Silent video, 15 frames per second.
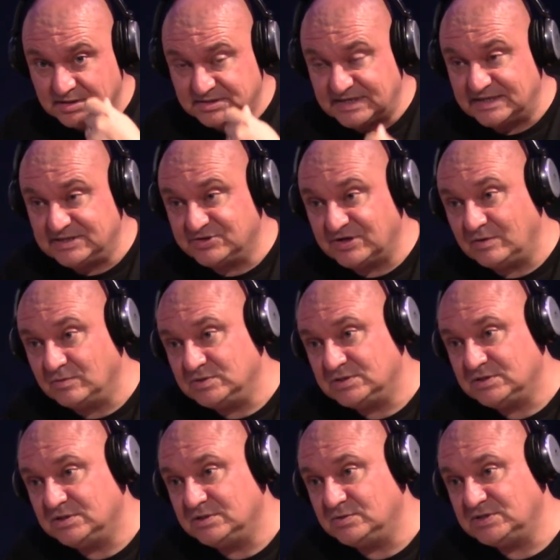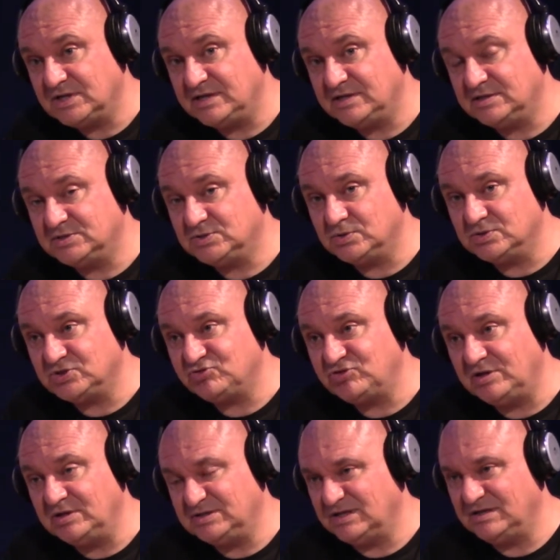Dead Ground, who's a sort of
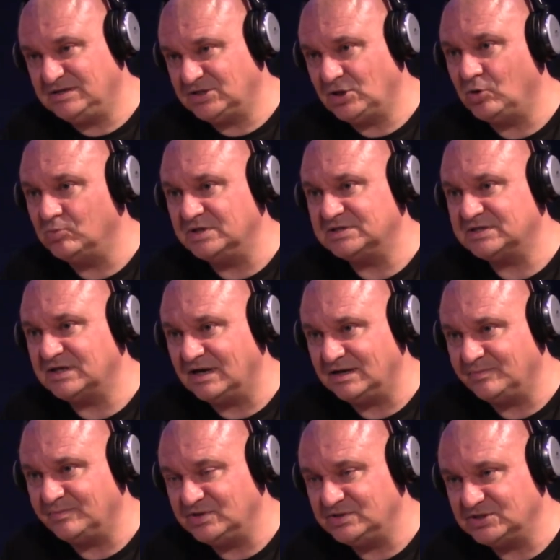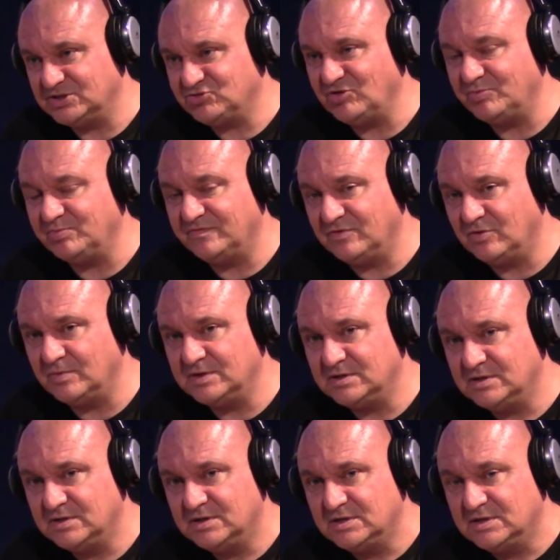street. He's a homeless guy, but he's a street performer.
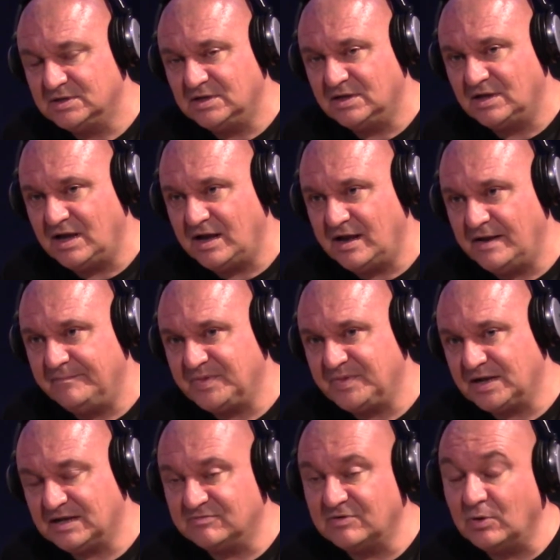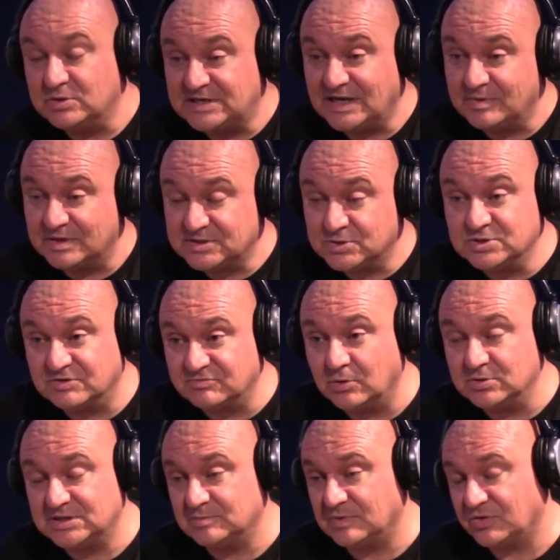And I wrote him, and as soon as I
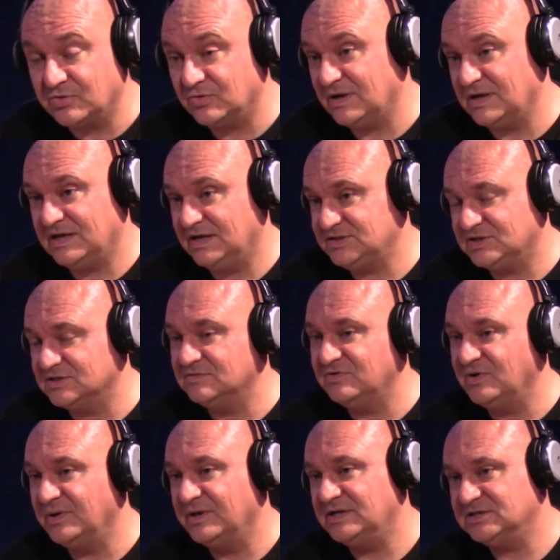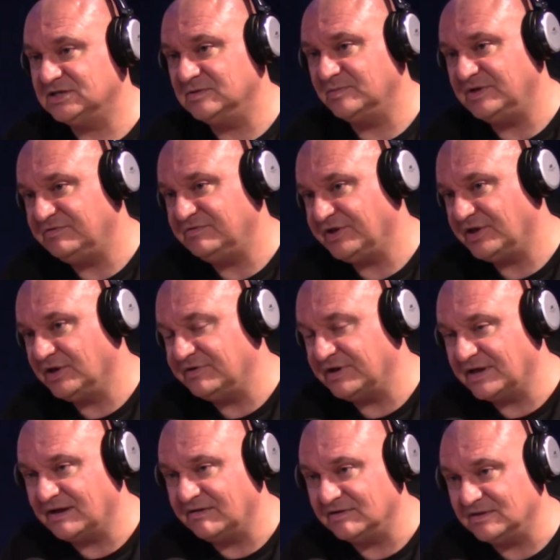wrote him, I thought he's going to be a recurring
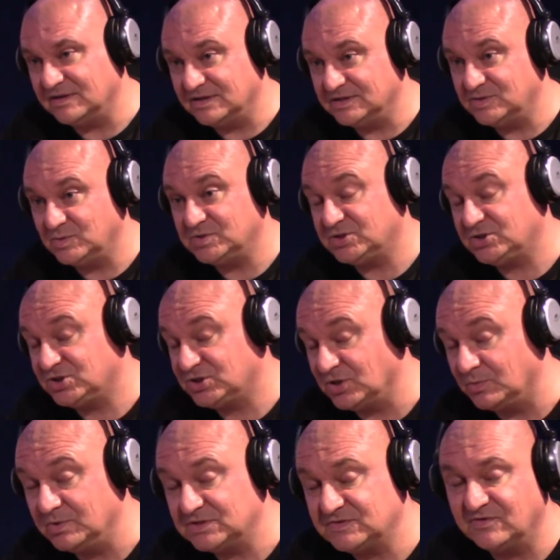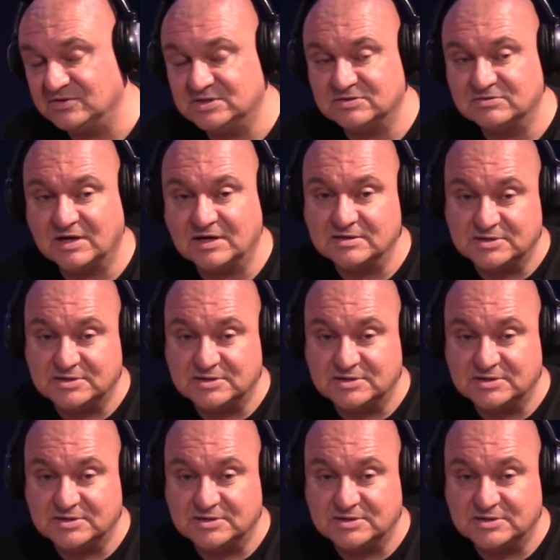character because he was so much fun to write.